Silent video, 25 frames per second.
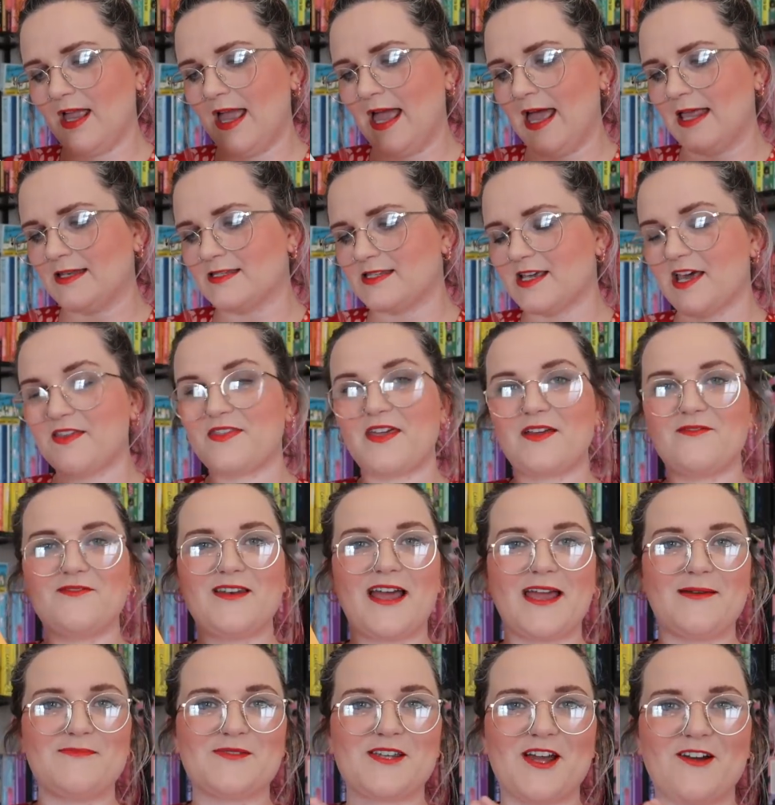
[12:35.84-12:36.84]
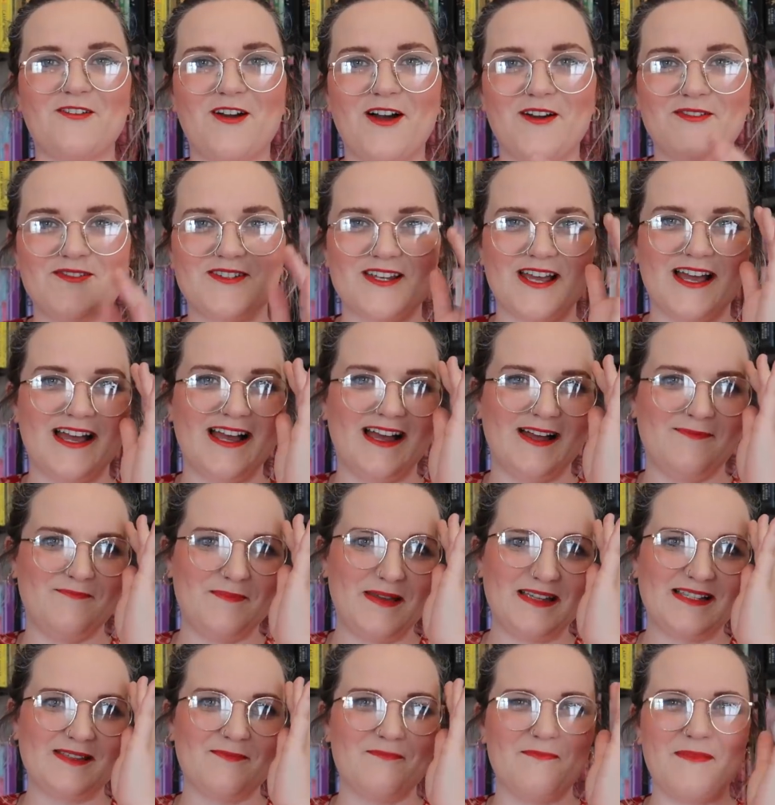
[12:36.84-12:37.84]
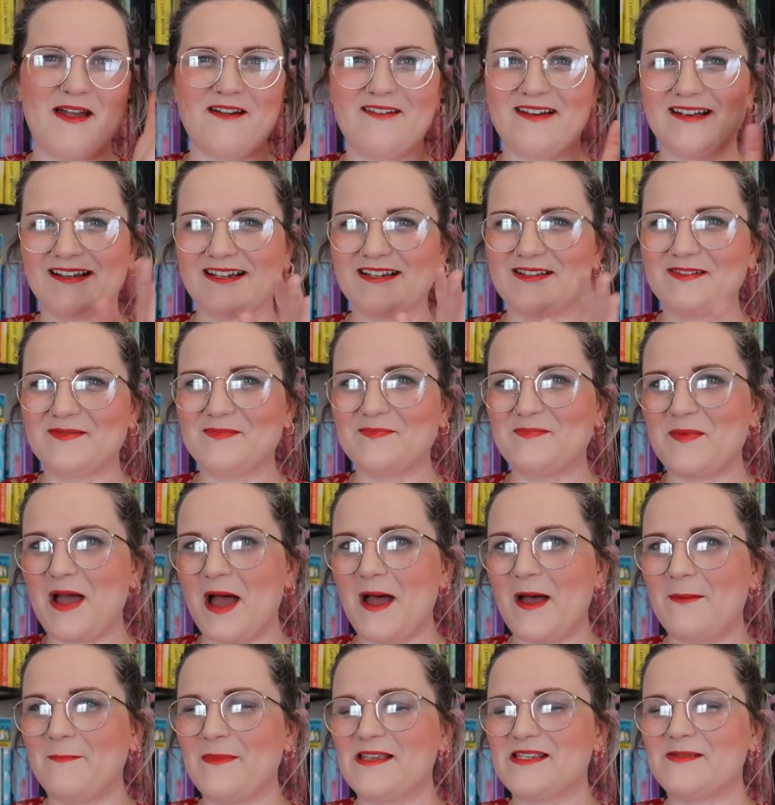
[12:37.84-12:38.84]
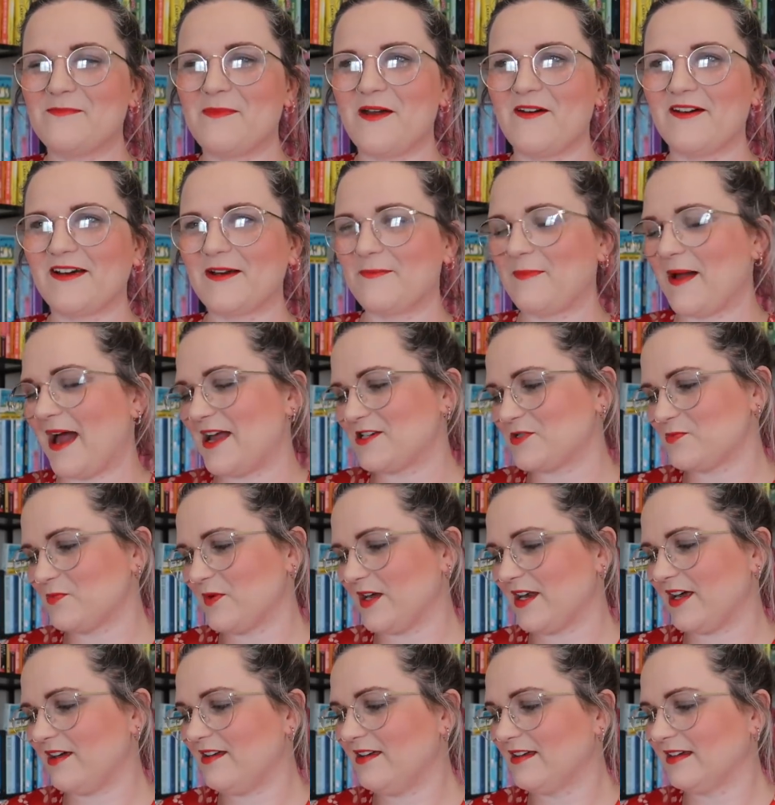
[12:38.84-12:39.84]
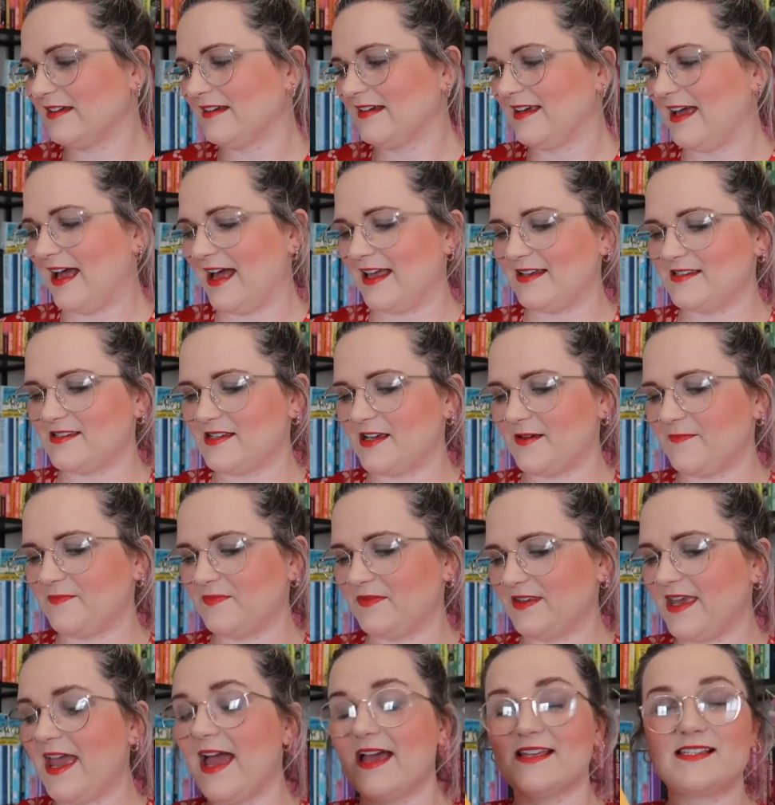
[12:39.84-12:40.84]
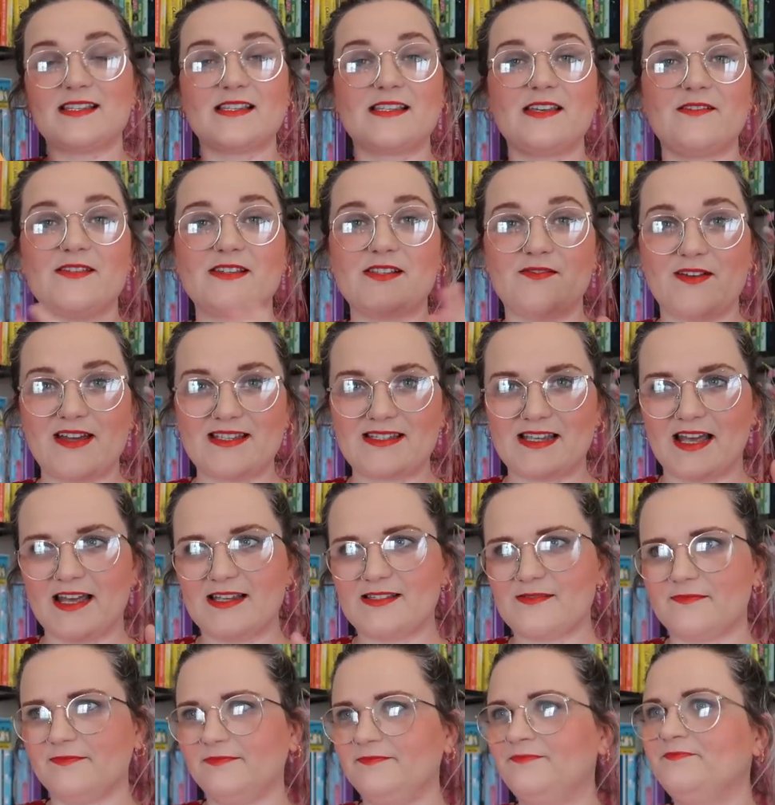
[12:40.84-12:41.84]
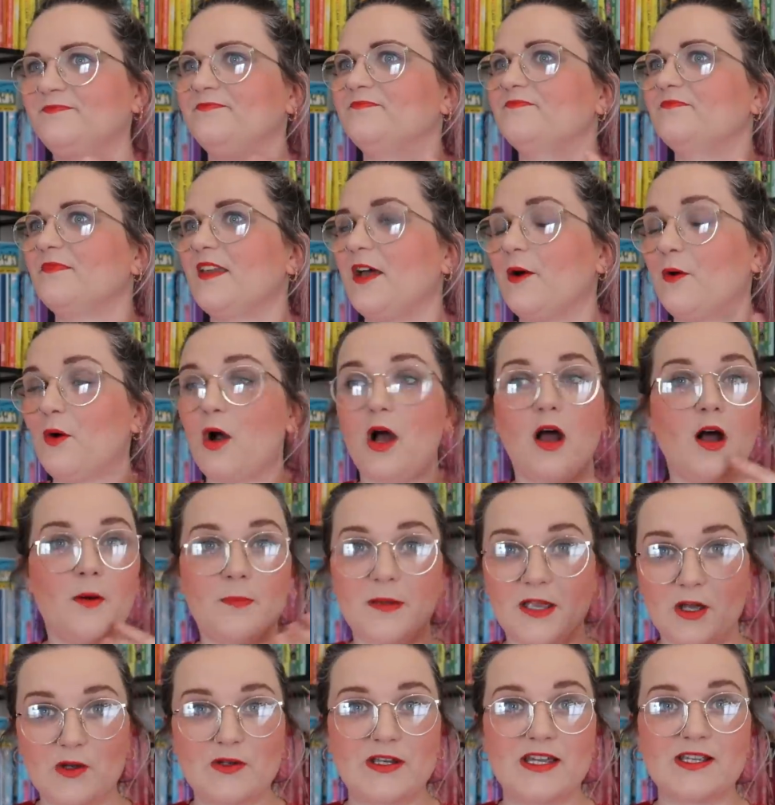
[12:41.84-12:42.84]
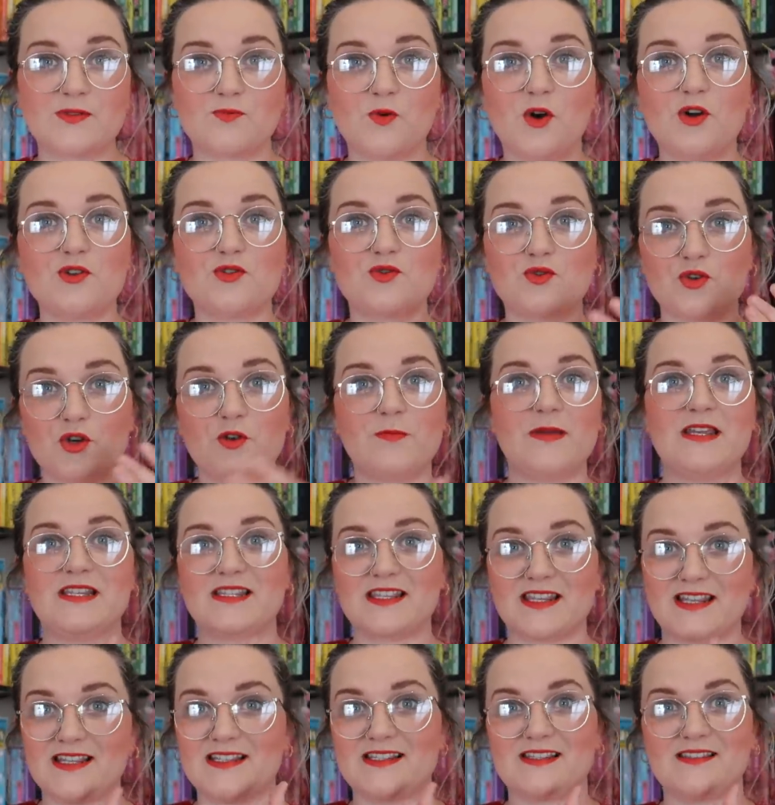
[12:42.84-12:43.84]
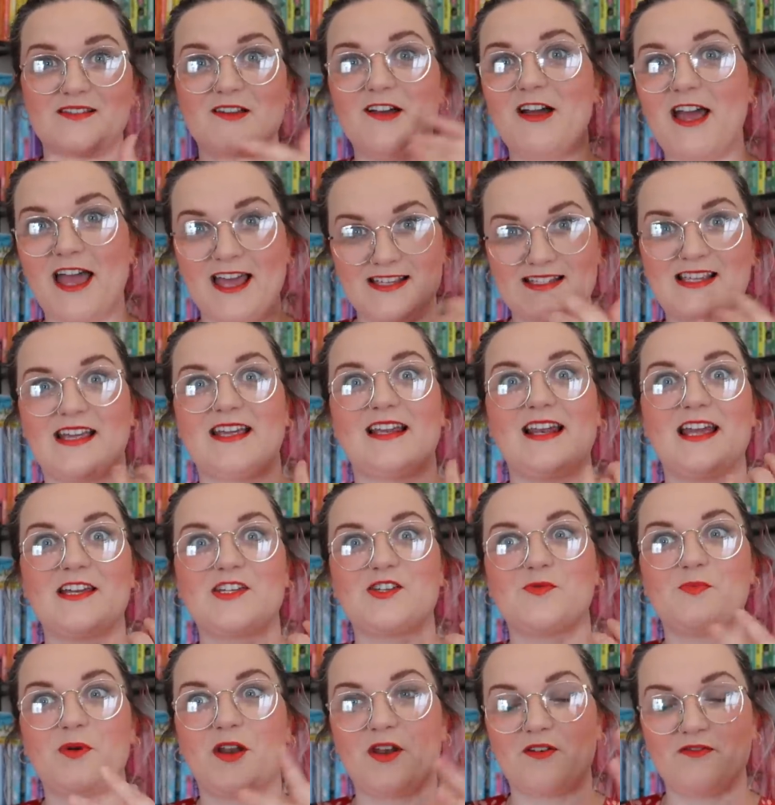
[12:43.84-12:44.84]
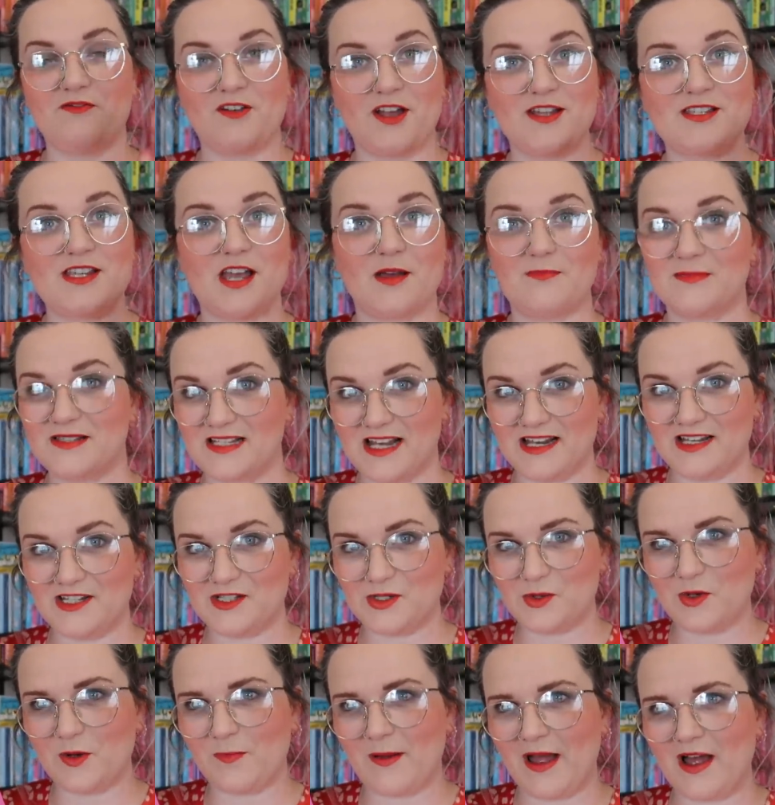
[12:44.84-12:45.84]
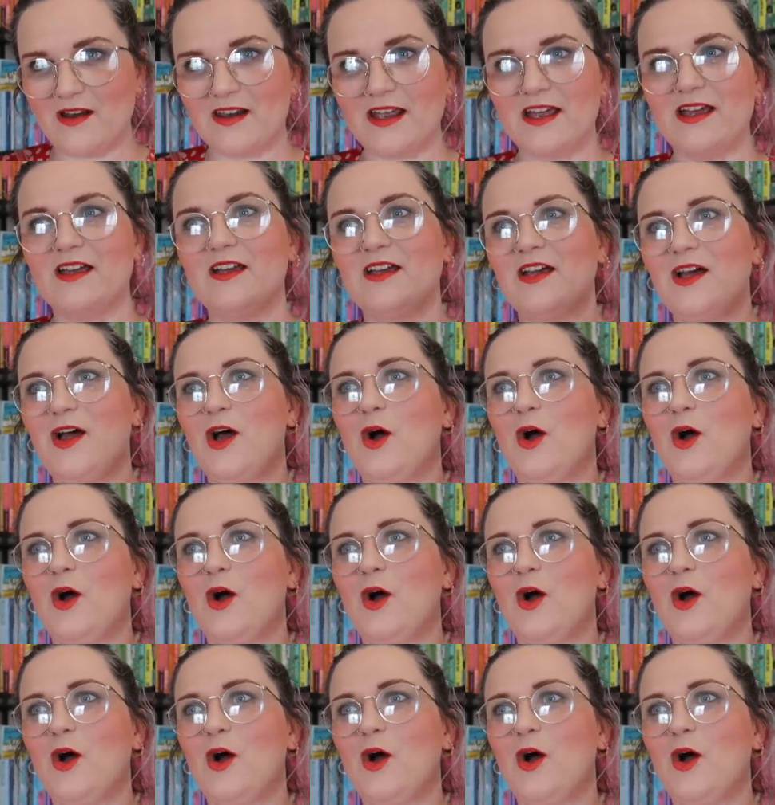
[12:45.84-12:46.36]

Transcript: and uh, they've named her after a Miss American, uh, Miss America pageant winner. And um, yeah, it's a series of essays. Now, I'll be honest, what drew me to this essay collection when I first heard Mercedes talk about it